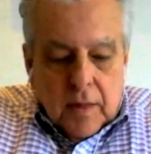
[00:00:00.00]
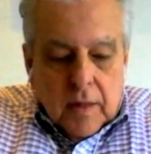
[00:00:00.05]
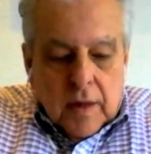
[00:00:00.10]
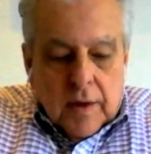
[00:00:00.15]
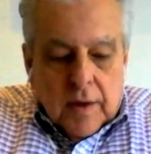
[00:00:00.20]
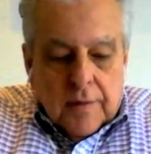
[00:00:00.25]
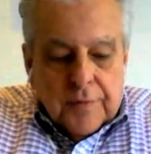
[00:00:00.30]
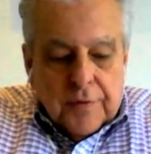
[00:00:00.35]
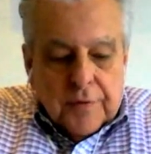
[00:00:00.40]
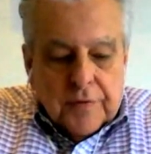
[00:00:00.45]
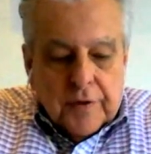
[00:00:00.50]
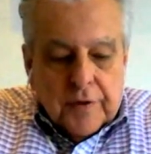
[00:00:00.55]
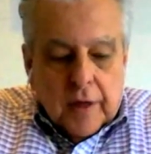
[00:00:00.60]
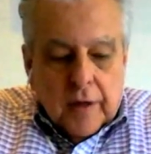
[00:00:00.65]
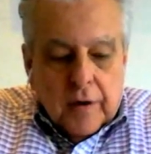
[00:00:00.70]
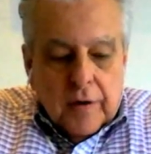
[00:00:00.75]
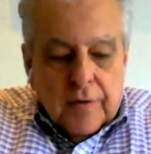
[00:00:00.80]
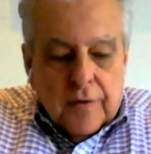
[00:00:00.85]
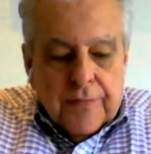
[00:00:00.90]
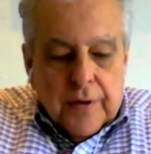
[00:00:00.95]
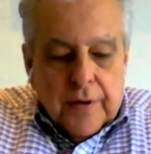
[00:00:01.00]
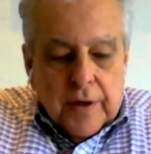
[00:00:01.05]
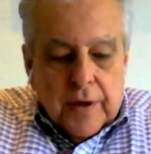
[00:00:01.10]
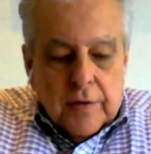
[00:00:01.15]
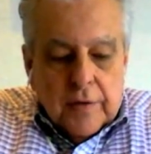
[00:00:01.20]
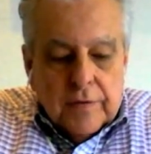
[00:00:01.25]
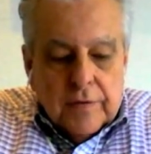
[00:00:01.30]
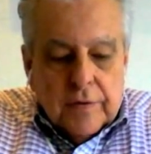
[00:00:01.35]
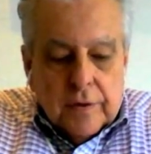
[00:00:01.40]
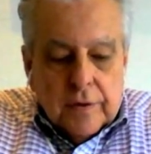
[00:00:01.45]
If the seller
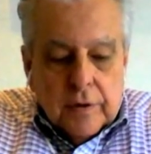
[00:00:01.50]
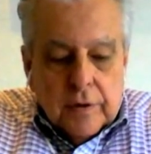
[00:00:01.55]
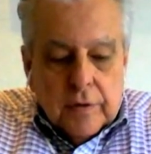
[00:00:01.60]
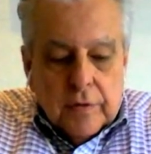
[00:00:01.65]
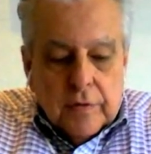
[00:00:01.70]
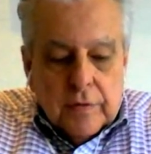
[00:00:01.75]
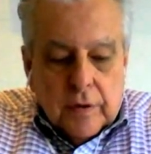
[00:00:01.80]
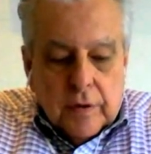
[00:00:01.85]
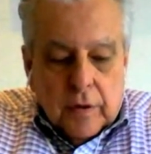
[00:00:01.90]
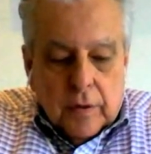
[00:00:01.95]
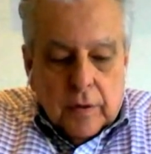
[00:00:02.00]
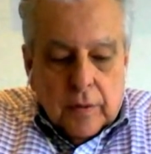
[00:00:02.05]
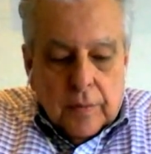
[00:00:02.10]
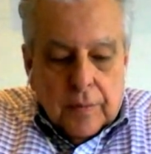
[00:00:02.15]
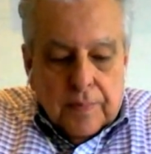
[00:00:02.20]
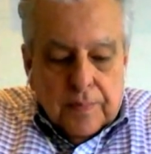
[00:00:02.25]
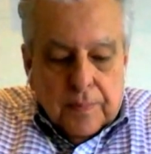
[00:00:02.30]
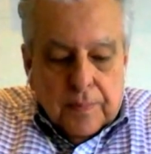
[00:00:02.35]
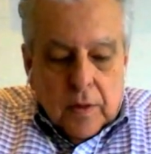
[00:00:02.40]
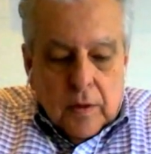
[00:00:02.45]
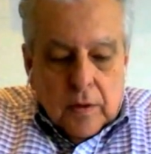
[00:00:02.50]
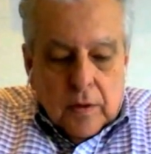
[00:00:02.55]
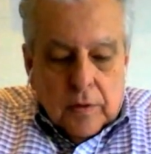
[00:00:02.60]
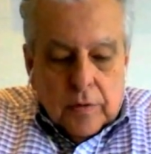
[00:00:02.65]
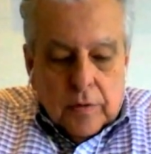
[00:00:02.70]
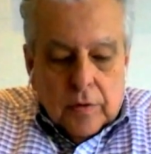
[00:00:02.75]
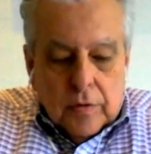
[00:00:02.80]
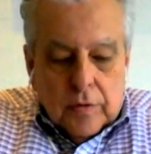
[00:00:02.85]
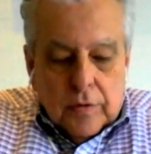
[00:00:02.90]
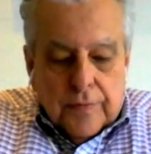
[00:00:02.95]
fails to do so,
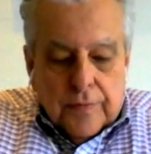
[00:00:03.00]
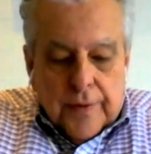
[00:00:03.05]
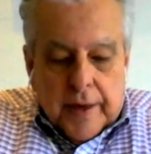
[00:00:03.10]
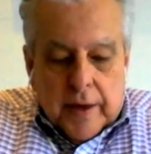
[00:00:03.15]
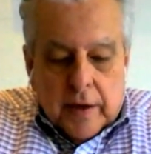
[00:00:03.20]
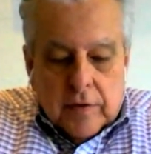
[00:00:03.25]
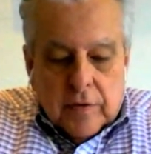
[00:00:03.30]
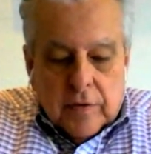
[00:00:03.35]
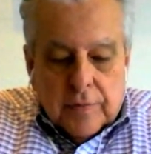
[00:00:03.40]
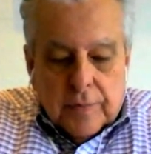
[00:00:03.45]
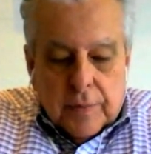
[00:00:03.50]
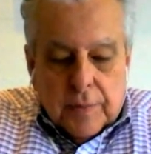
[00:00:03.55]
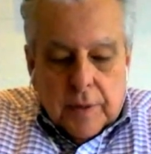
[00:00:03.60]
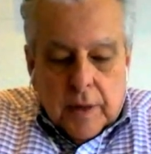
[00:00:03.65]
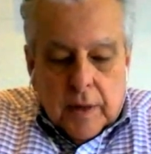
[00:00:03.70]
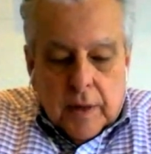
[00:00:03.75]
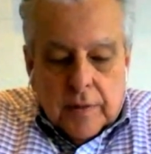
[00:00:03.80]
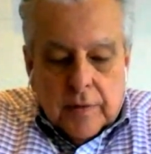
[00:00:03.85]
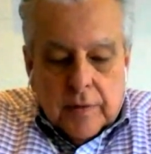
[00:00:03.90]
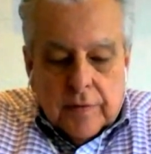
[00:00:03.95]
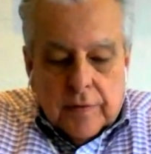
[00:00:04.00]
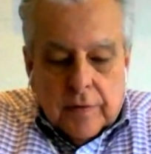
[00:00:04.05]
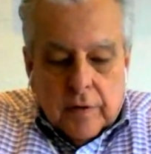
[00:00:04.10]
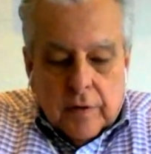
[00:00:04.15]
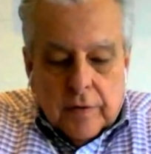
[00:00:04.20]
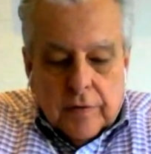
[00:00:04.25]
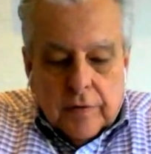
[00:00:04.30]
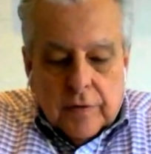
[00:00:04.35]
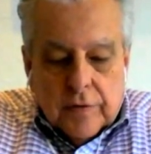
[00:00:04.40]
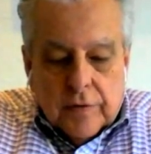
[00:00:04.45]
due to factors beyond the
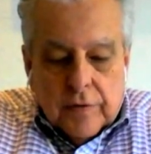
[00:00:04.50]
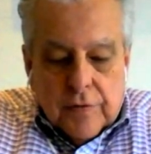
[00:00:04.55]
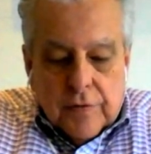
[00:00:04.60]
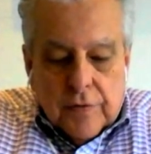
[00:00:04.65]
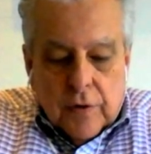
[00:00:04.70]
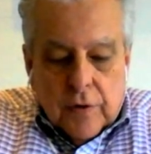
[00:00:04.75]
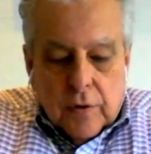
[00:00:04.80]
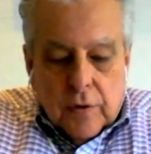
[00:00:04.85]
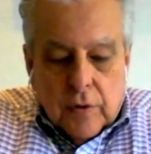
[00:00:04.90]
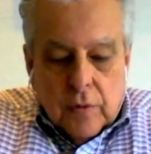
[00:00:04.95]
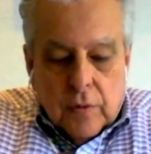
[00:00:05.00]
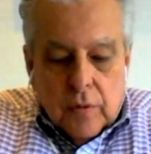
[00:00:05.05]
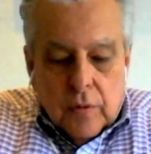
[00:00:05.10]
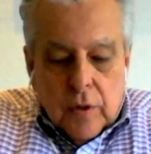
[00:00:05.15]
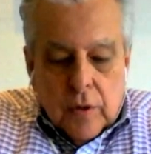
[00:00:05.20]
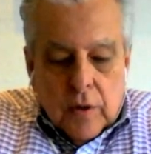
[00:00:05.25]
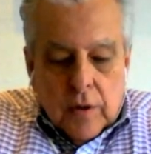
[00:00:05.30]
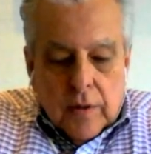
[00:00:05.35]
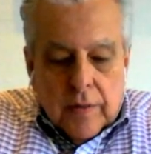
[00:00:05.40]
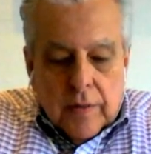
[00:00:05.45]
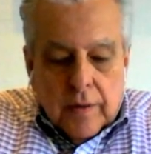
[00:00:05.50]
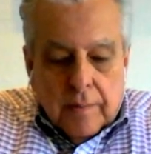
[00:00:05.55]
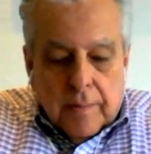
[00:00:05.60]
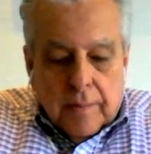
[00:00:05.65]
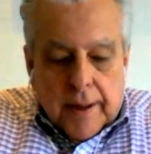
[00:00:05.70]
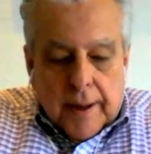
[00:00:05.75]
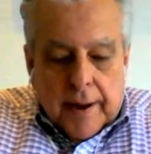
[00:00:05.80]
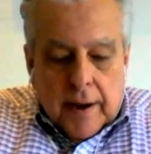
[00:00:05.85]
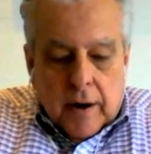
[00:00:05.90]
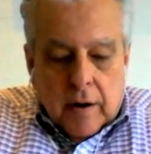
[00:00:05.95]
seller's control, the
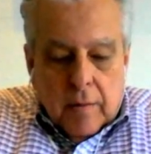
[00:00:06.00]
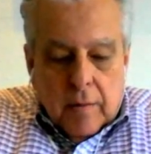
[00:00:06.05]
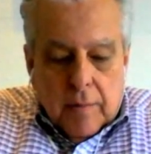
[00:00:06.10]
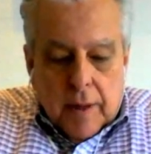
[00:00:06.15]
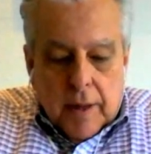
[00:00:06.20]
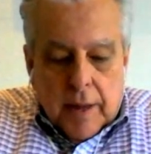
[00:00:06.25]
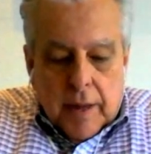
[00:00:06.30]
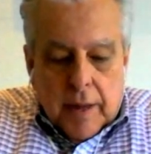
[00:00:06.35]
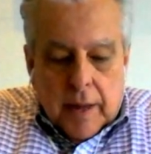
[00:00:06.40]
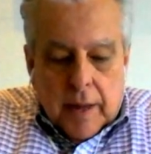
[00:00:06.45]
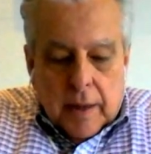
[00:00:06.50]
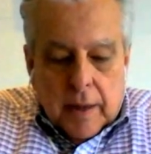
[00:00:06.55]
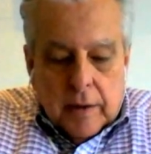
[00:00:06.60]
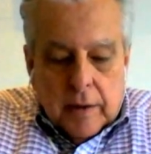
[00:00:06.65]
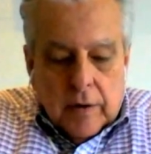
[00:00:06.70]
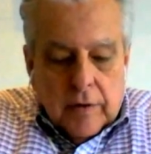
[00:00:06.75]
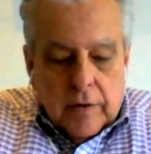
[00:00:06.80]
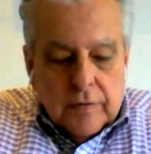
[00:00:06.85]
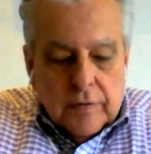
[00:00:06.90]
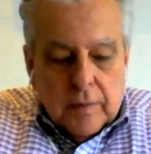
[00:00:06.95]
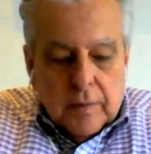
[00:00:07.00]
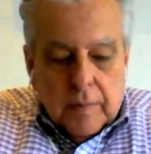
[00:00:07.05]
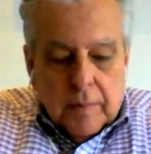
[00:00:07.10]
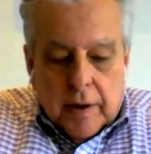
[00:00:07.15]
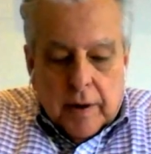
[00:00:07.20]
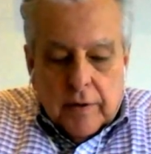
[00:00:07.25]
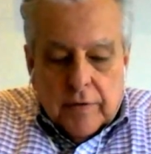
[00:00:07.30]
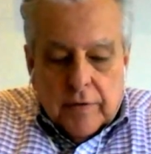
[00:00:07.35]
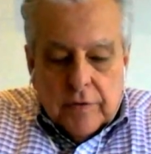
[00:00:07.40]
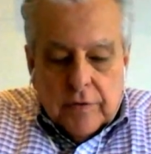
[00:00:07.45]
buyer may, and here's the
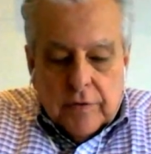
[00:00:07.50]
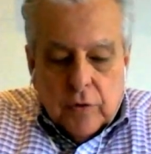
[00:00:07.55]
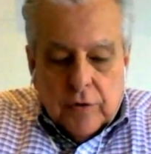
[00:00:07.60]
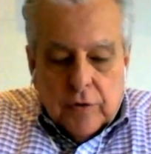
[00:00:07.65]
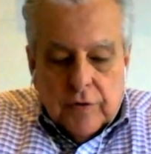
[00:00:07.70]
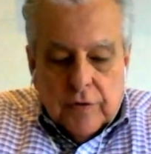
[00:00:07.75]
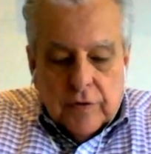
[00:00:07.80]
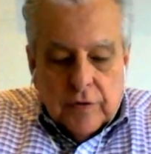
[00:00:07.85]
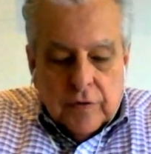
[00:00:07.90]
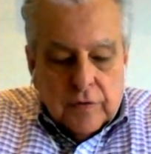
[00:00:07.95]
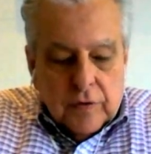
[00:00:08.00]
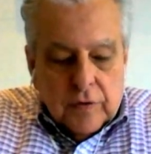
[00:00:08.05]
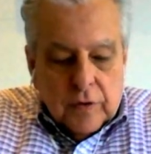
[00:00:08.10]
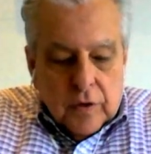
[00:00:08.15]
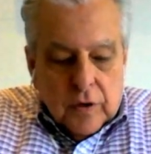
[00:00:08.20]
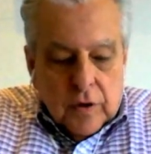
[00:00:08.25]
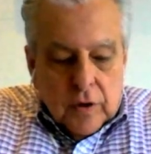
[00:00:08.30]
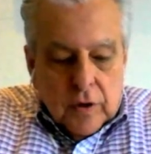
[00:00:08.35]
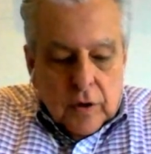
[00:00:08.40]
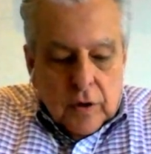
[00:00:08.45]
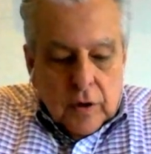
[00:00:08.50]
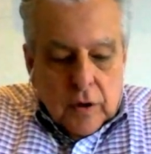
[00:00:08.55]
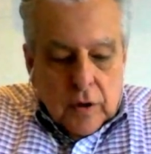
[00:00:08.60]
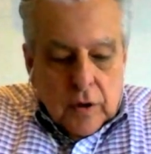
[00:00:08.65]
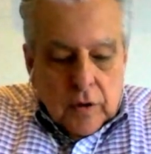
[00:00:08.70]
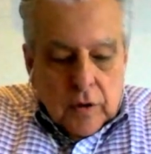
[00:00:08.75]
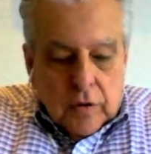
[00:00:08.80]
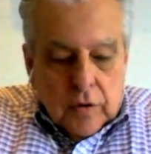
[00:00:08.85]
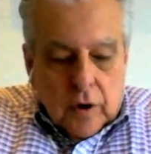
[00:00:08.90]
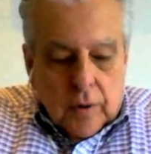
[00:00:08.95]
buyer's choices,
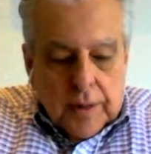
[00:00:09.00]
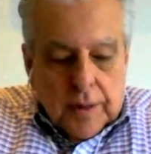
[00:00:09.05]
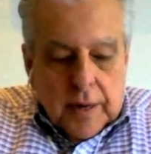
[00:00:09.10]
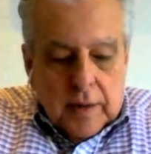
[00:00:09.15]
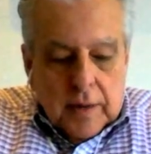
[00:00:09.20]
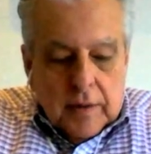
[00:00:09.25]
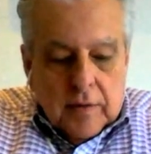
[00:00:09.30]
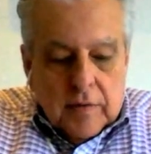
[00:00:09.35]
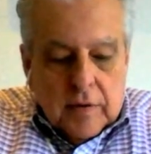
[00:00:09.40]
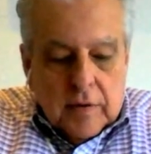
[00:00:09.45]
Terminate this